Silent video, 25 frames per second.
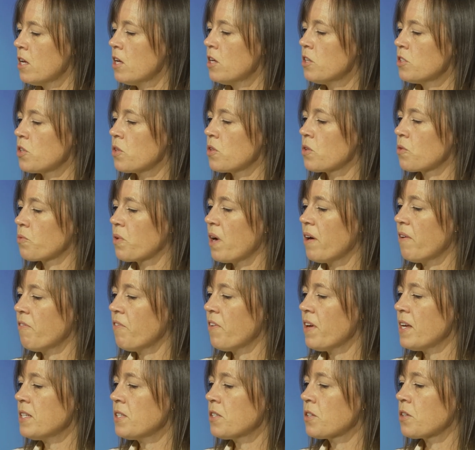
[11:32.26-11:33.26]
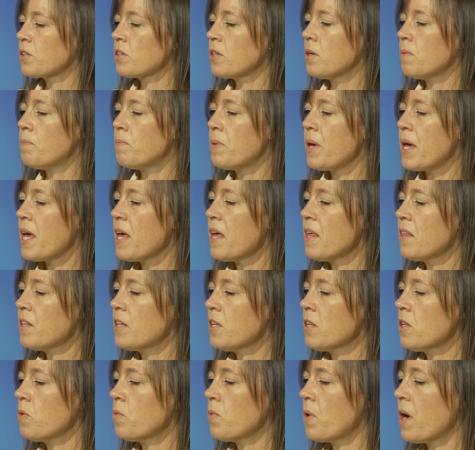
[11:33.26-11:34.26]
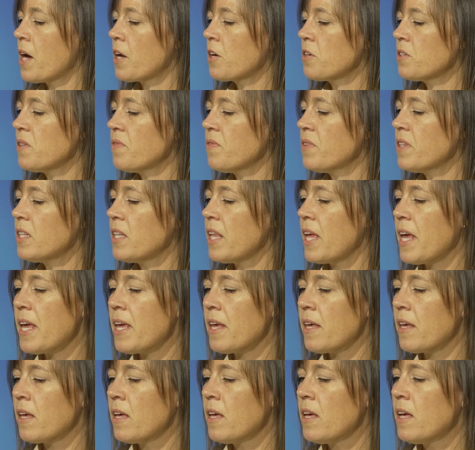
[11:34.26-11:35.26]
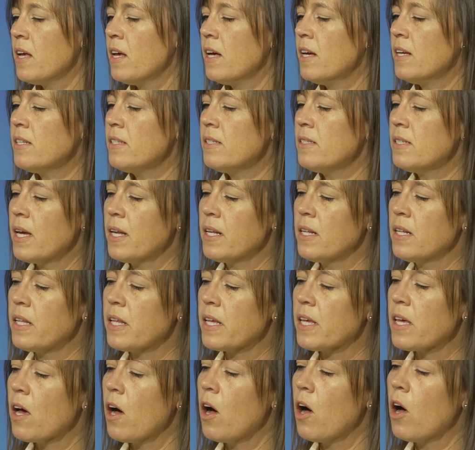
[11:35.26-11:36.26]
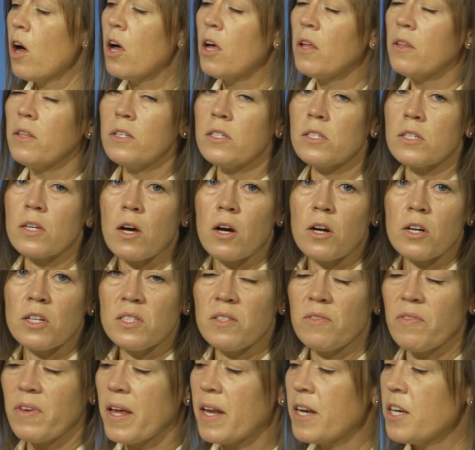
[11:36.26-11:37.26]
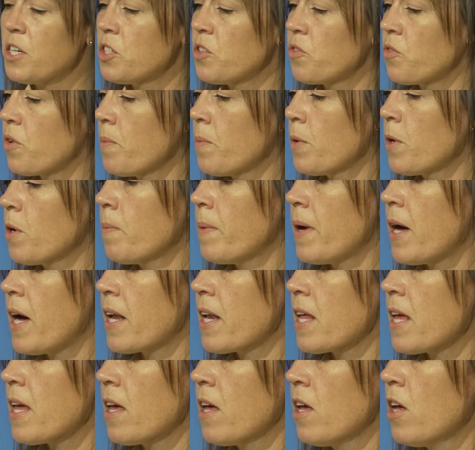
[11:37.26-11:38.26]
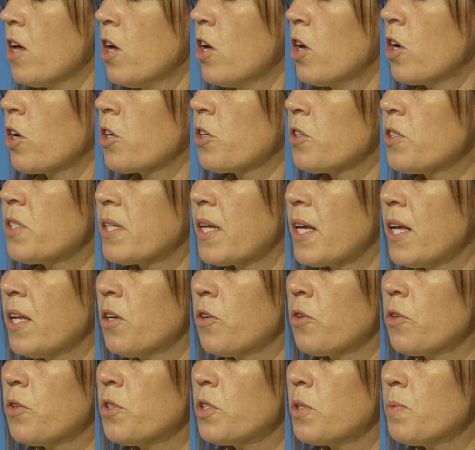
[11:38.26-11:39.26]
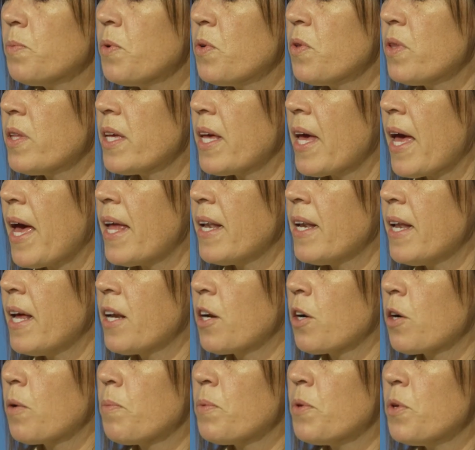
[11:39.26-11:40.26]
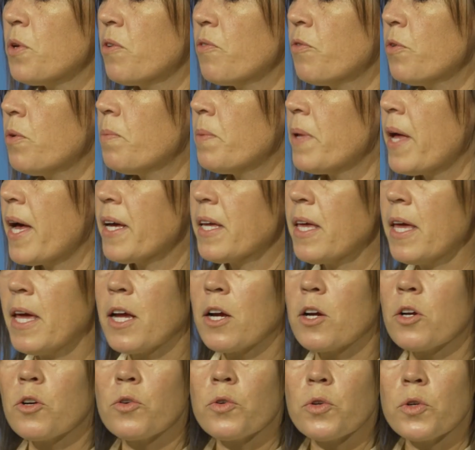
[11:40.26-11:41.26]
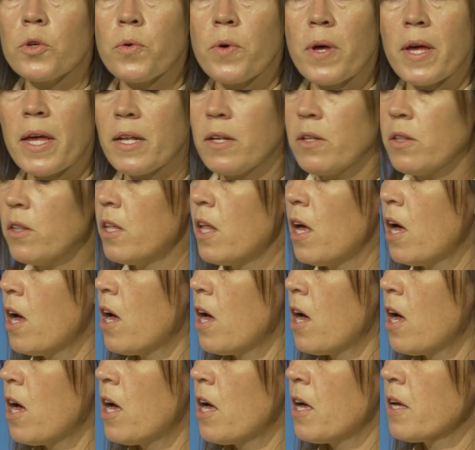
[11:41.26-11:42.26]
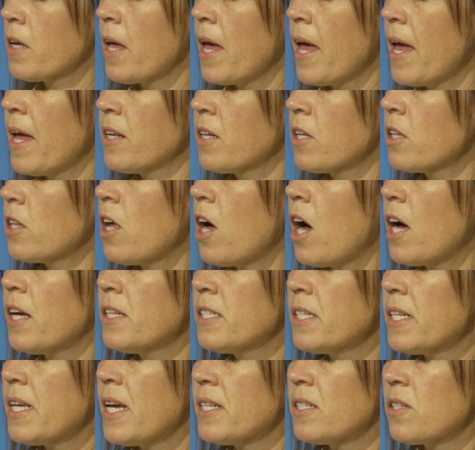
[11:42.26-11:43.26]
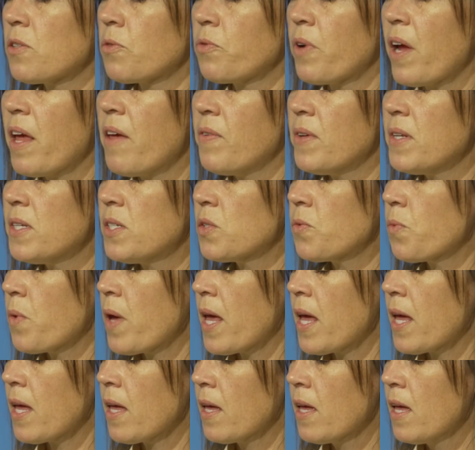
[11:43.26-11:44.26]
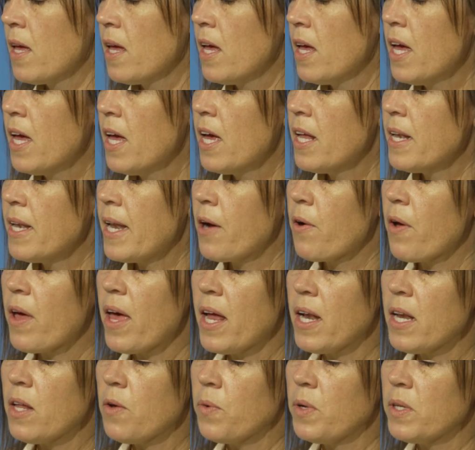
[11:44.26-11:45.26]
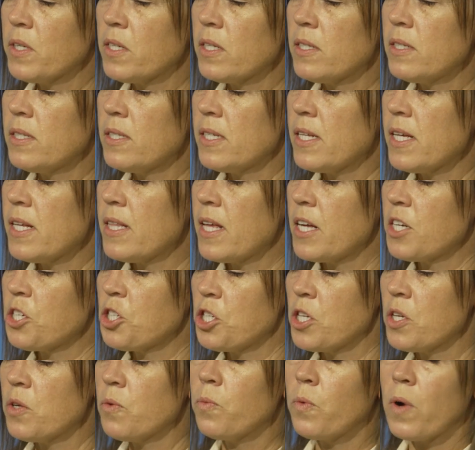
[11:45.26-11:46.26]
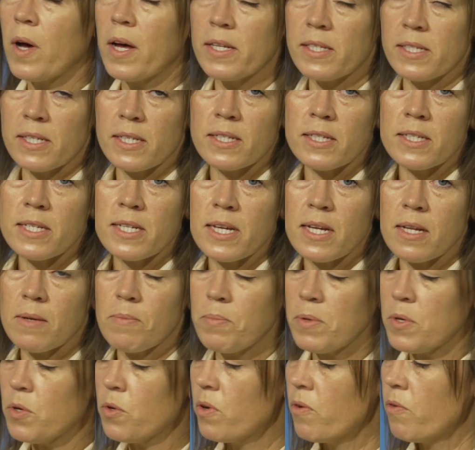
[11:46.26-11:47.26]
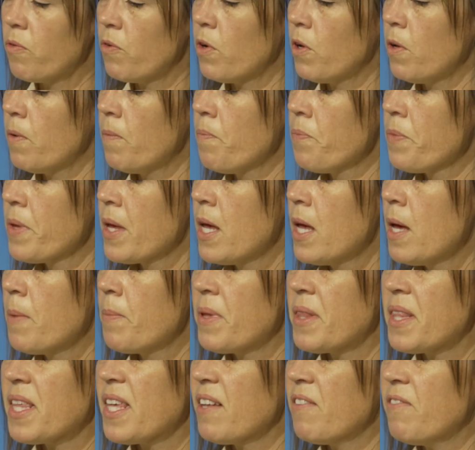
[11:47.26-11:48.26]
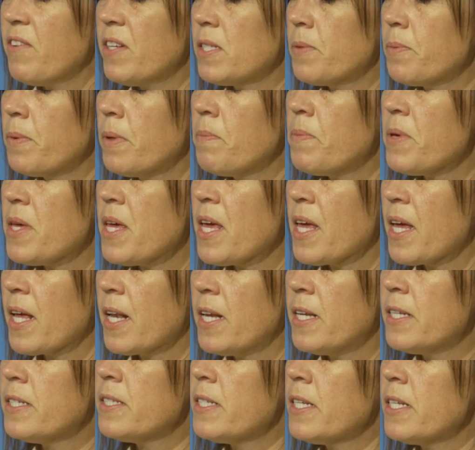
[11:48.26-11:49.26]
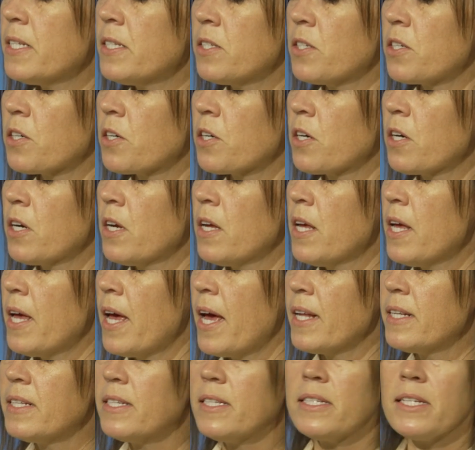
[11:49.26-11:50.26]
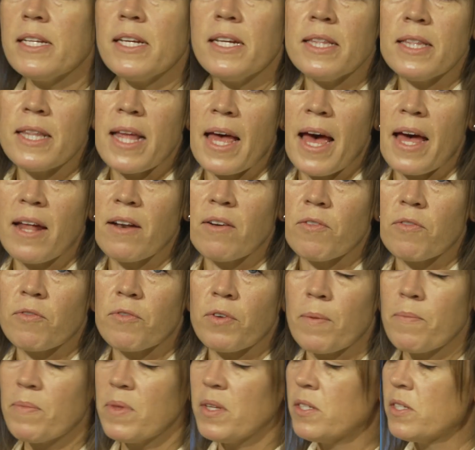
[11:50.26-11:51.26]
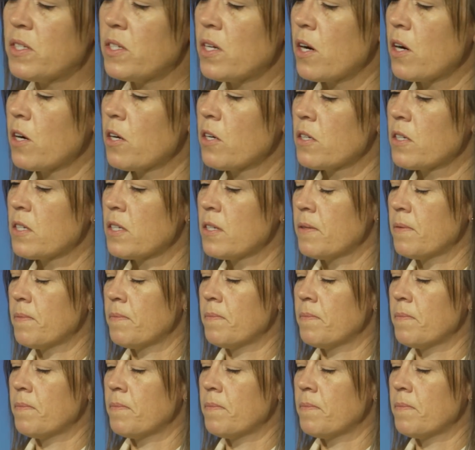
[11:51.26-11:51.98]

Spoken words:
So the rough-faced girl bathed in the waters of the lake. Suddenly, all the scars vanished from her body. Her skin grew smooth again, and her beautiful black hair grew in long and glossy as a raven's wing. Now anyone could see that she was indeed beautiful, but the invisible being and his sister had seen that from the start.